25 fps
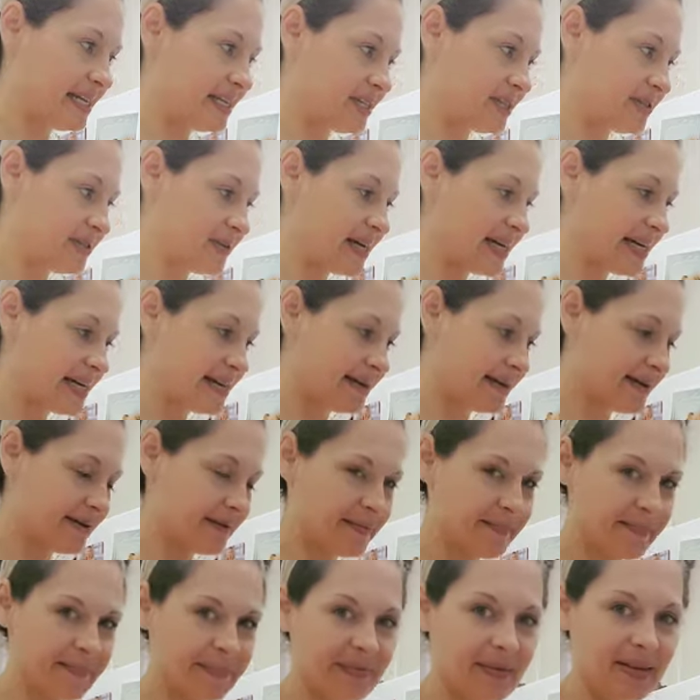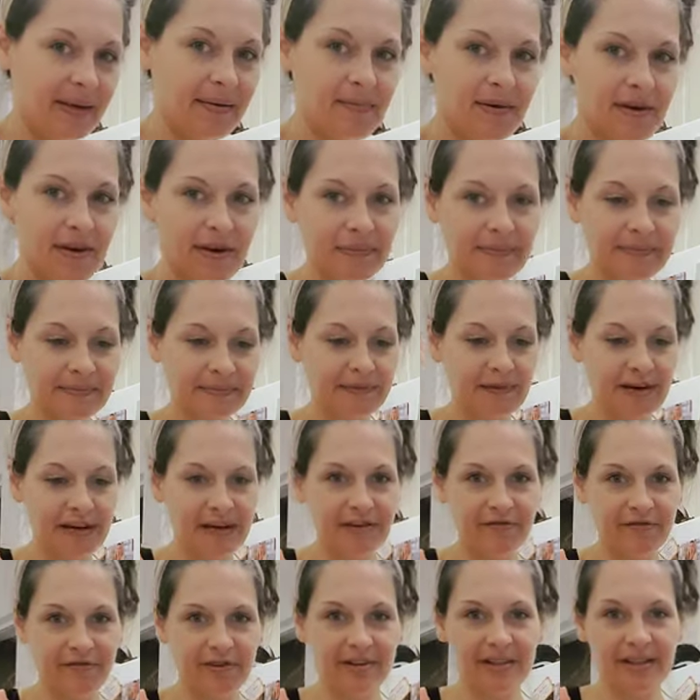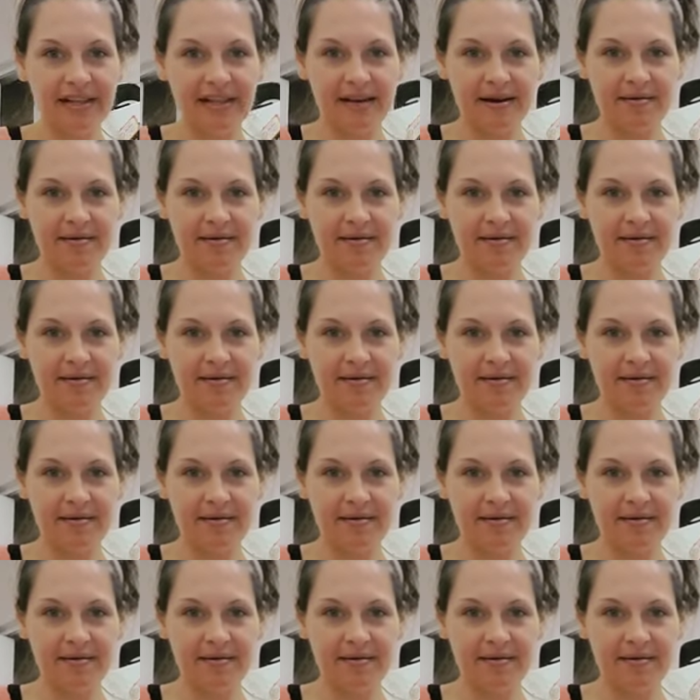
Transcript: into it? Come here, right in front of